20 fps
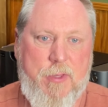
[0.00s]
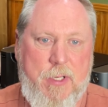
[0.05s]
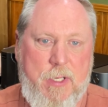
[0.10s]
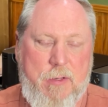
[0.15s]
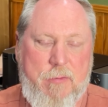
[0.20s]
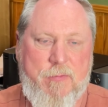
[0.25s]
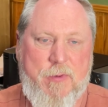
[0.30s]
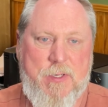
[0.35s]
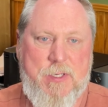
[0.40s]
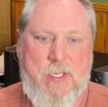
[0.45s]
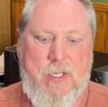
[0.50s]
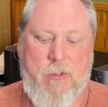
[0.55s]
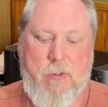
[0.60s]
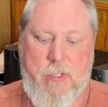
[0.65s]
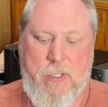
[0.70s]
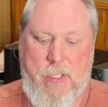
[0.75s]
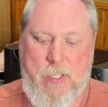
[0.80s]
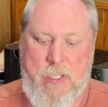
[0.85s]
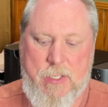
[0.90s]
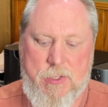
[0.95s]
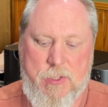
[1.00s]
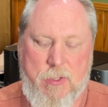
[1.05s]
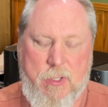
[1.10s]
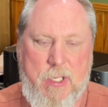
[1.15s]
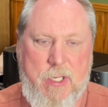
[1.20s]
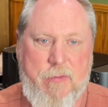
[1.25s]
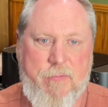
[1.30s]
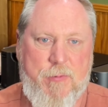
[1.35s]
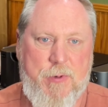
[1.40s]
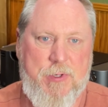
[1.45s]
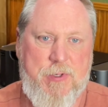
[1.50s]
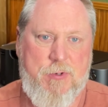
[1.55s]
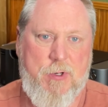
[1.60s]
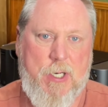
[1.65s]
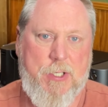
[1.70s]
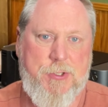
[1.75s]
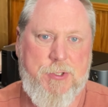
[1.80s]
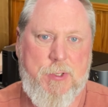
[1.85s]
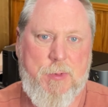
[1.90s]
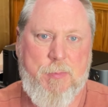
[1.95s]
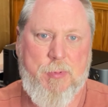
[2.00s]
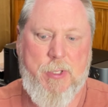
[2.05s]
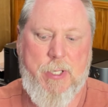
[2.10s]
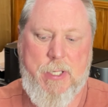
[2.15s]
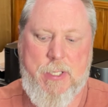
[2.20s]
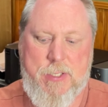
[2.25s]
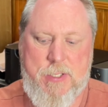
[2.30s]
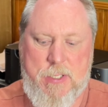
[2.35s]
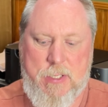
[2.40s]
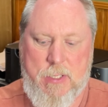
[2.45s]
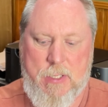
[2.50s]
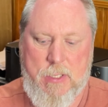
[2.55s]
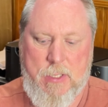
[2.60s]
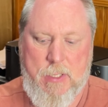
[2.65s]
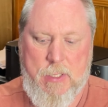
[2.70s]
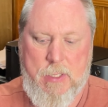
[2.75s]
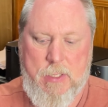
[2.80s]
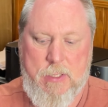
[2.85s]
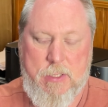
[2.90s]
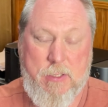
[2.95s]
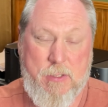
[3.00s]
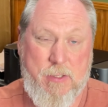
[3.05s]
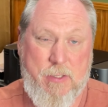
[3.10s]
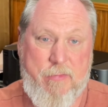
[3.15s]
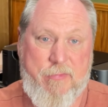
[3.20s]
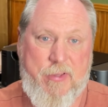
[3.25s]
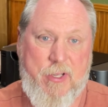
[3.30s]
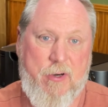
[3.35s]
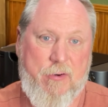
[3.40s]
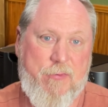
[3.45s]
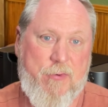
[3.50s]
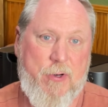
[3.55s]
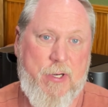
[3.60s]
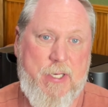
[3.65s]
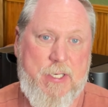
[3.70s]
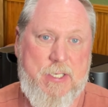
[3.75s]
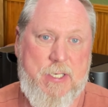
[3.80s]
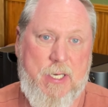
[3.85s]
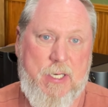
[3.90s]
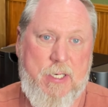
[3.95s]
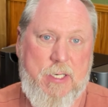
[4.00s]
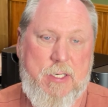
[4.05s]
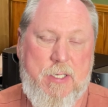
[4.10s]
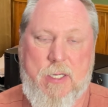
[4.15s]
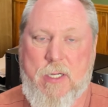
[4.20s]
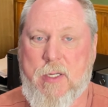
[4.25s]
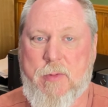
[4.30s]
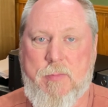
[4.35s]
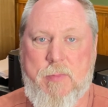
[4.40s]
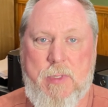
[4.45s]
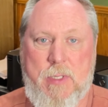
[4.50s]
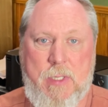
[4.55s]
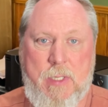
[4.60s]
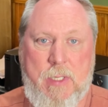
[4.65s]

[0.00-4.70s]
the facilities or the infrastructure in place to live there for an extended time,